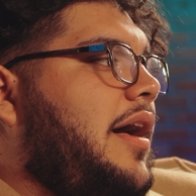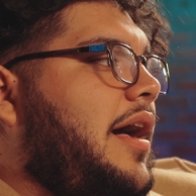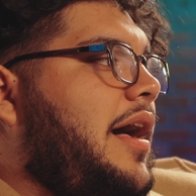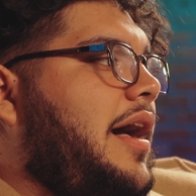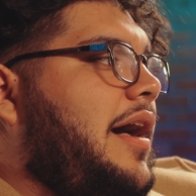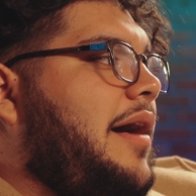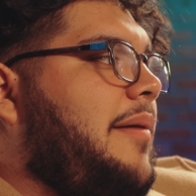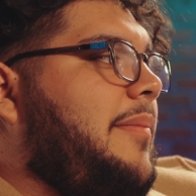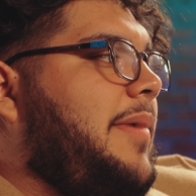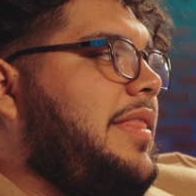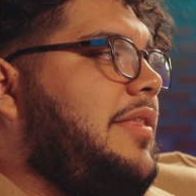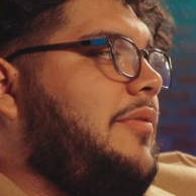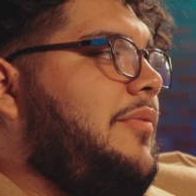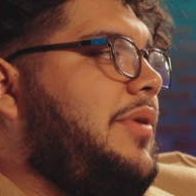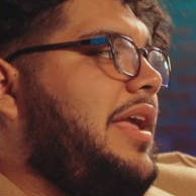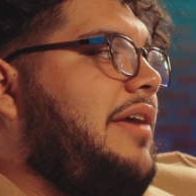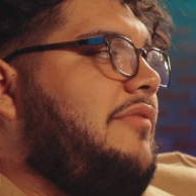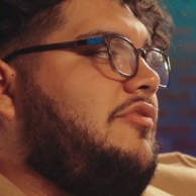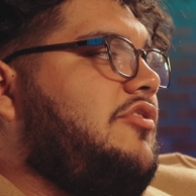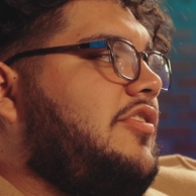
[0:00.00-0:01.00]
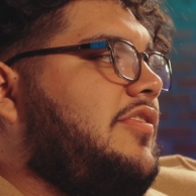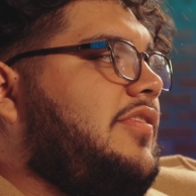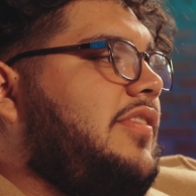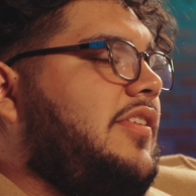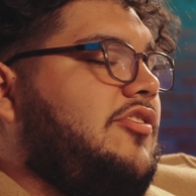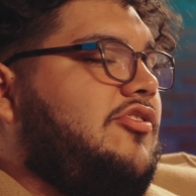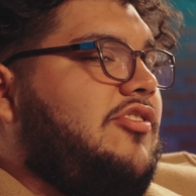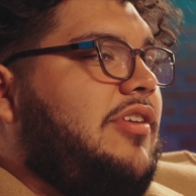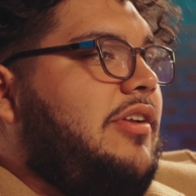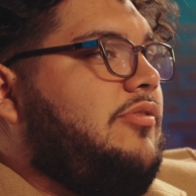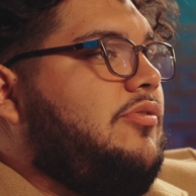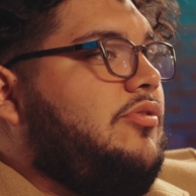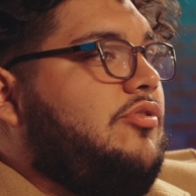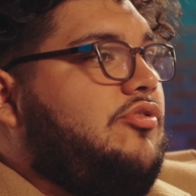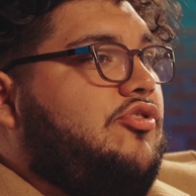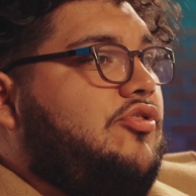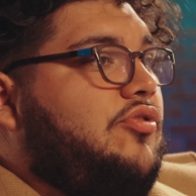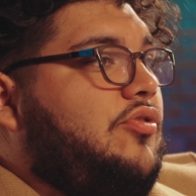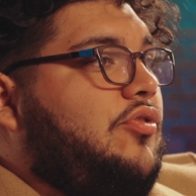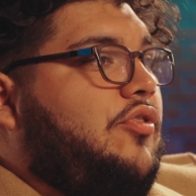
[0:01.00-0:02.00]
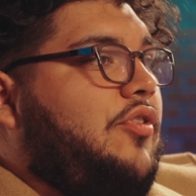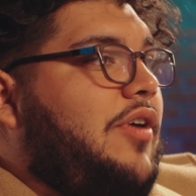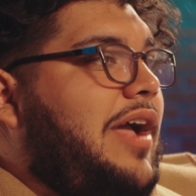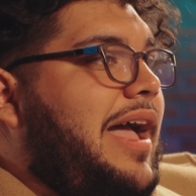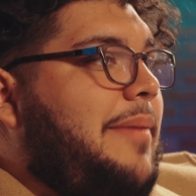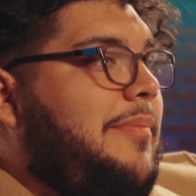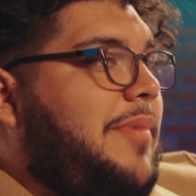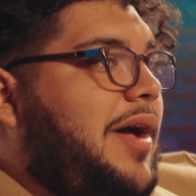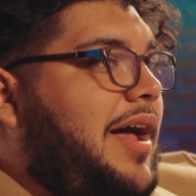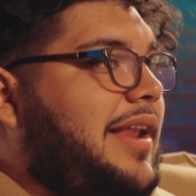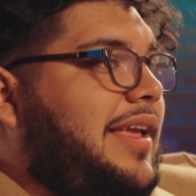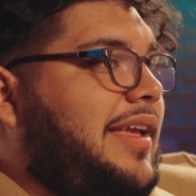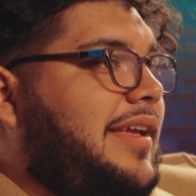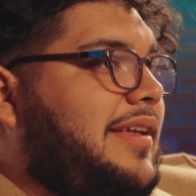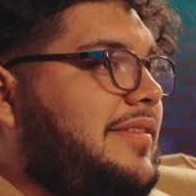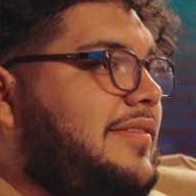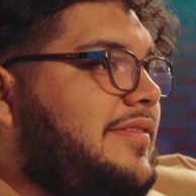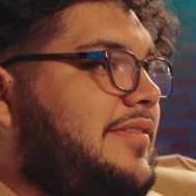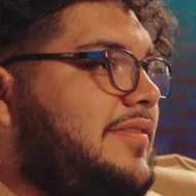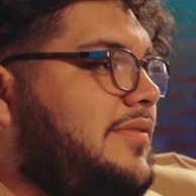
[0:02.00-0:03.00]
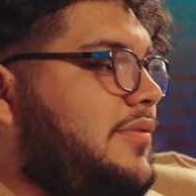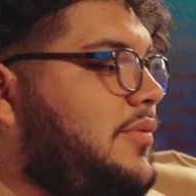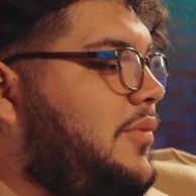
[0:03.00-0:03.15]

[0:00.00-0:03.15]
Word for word: And then we have just the general true crime audience.